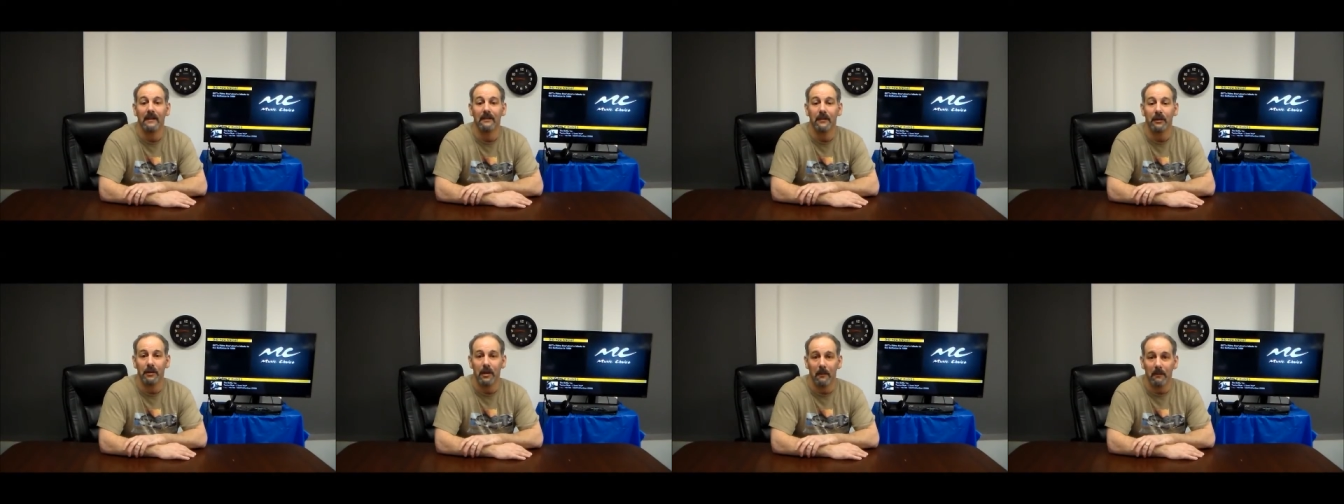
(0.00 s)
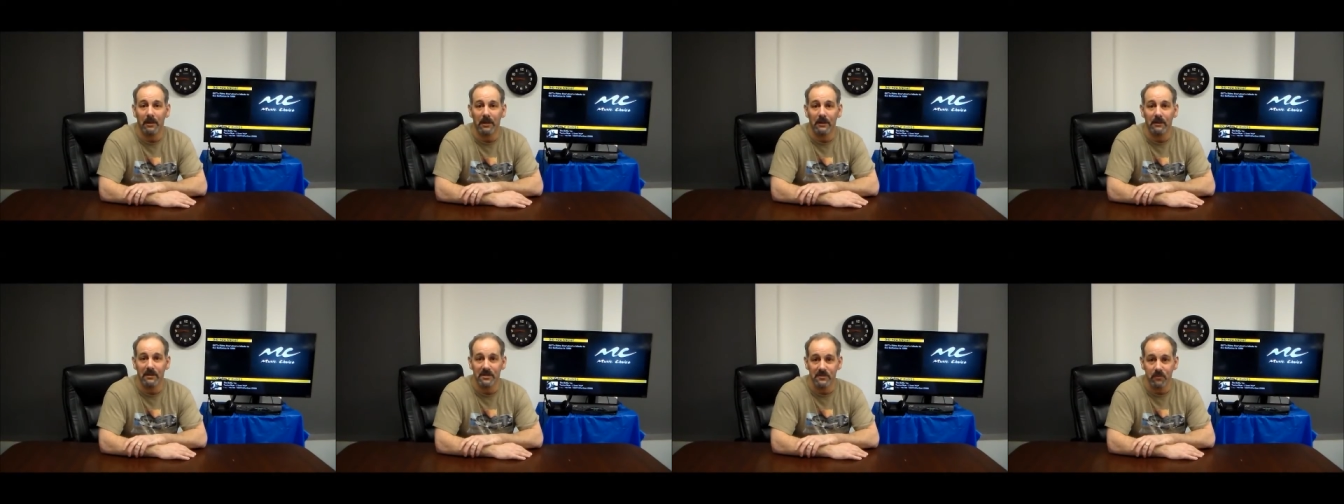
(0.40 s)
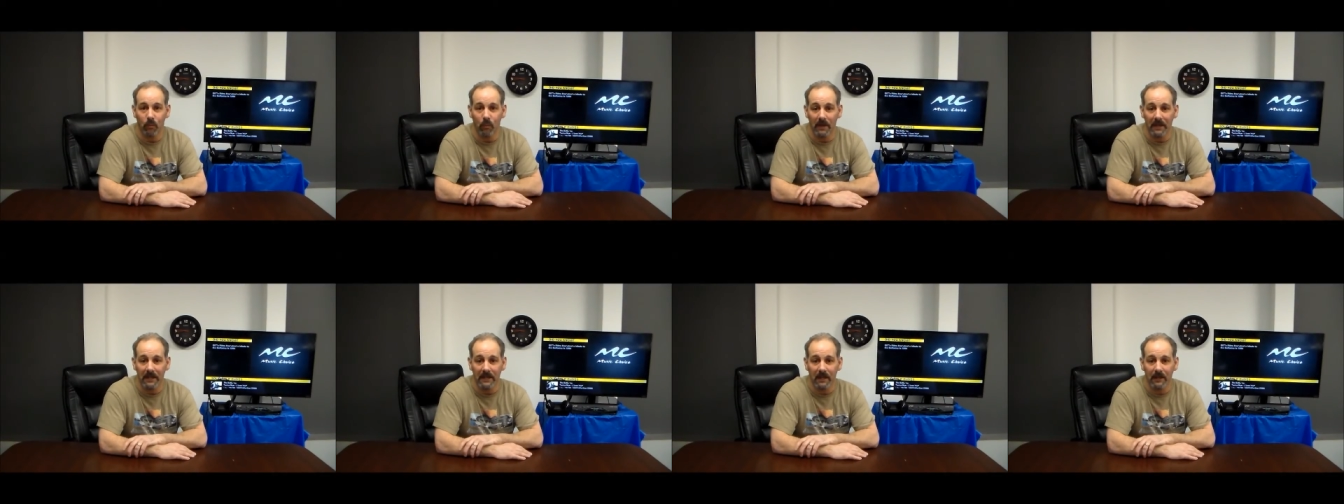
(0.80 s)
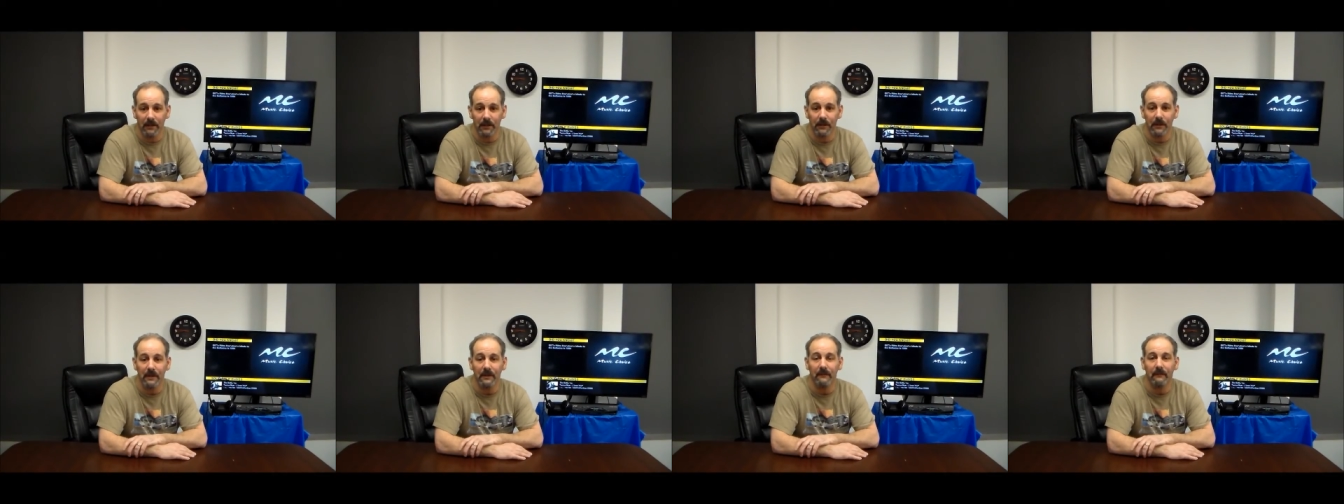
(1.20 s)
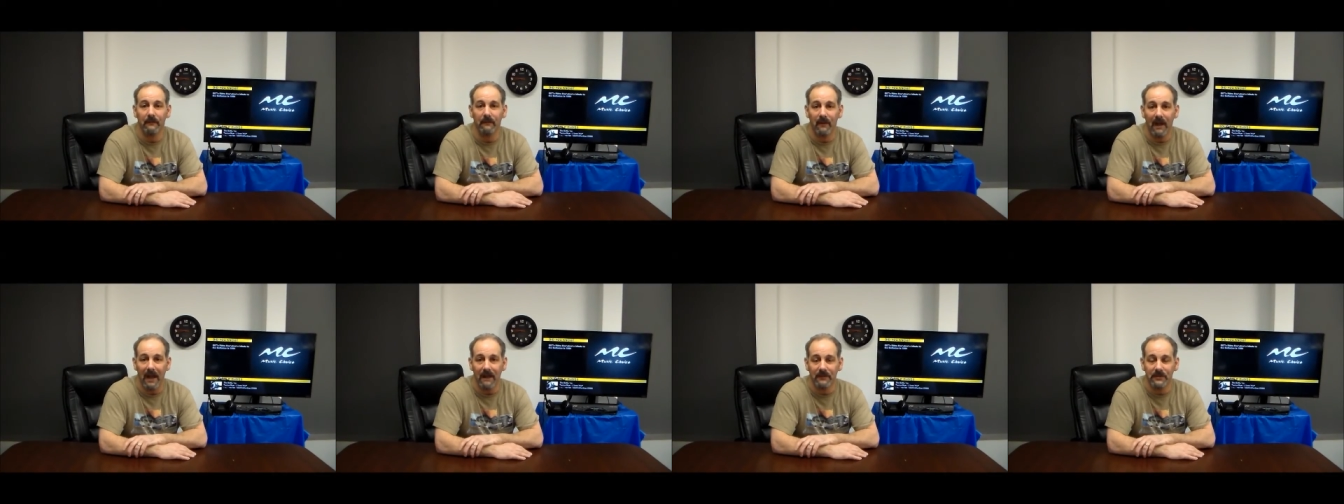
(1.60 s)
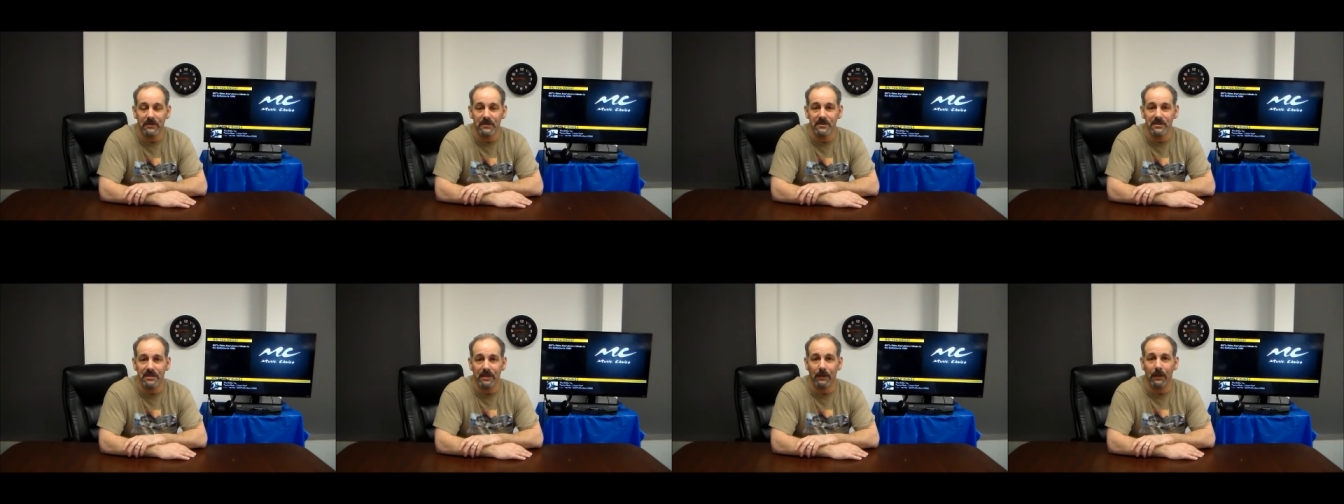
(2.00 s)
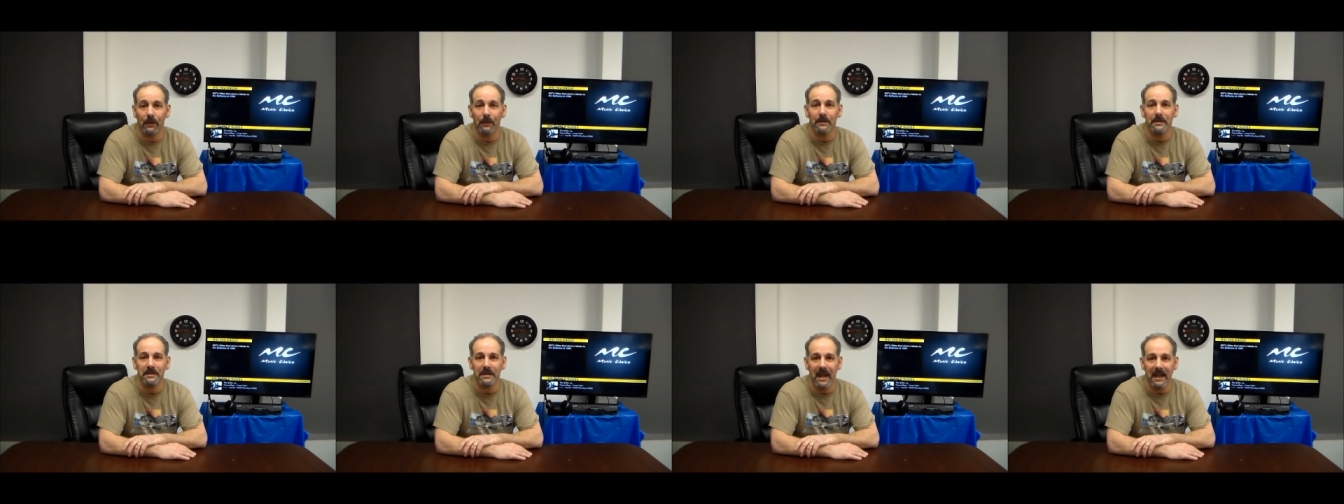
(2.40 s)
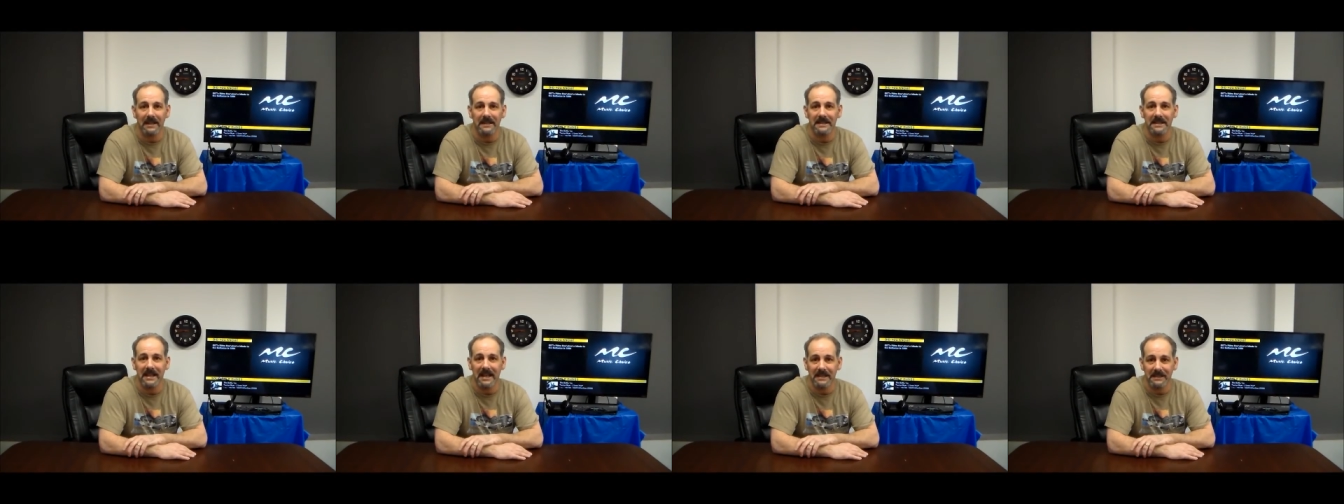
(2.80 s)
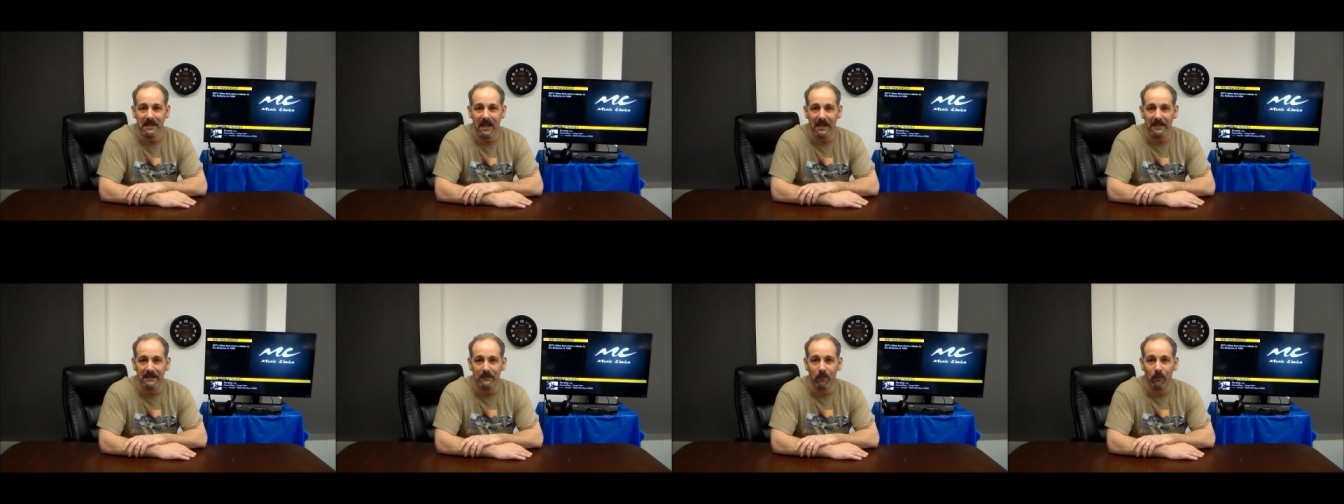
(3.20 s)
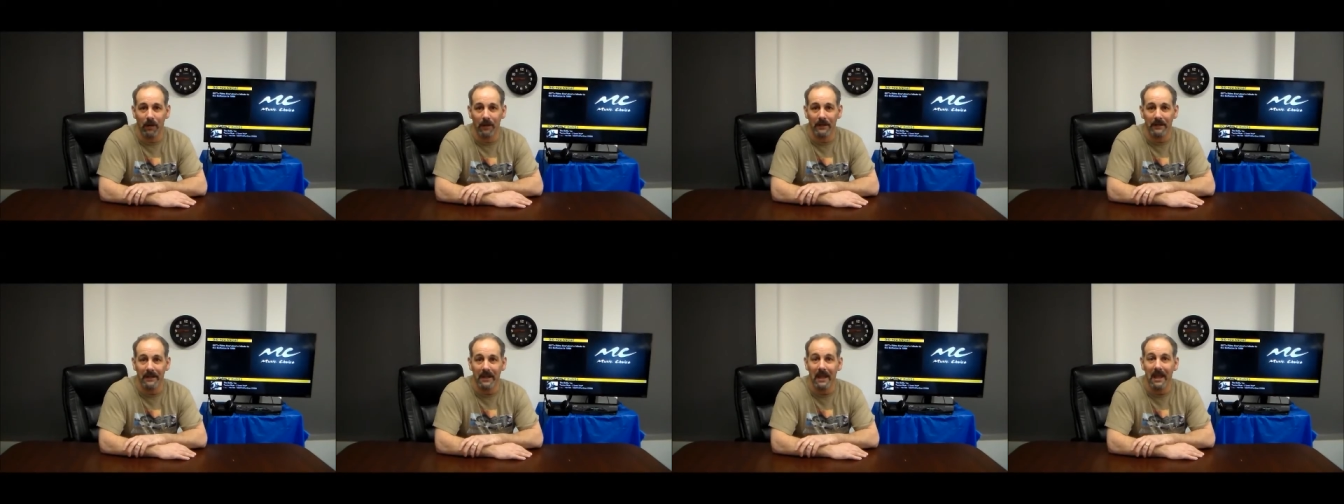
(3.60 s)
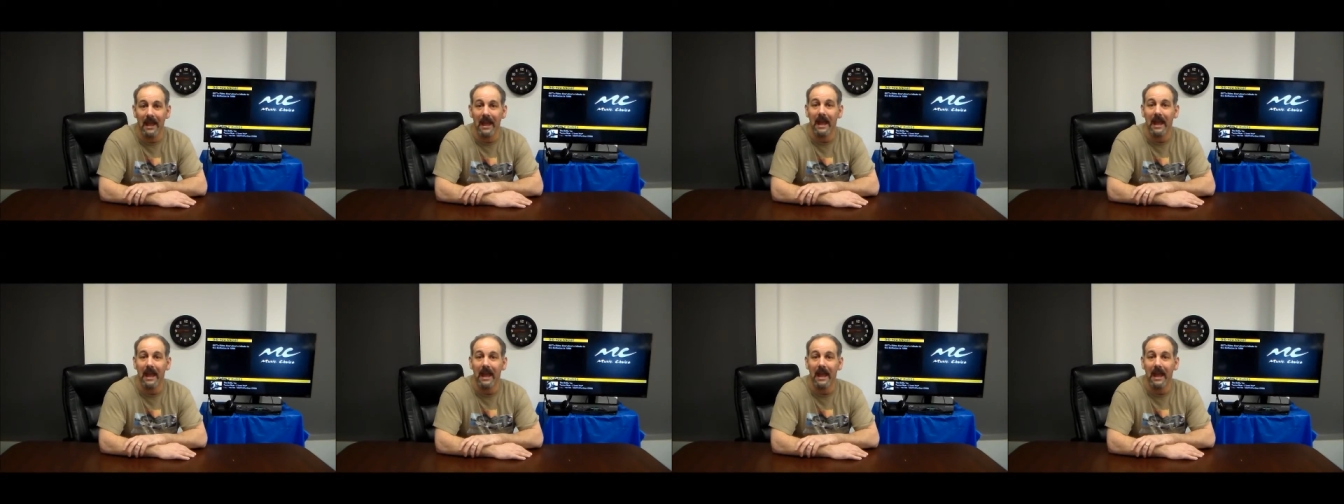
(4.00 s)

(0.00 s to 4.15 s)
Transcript: The number here is 1 800 520 9891.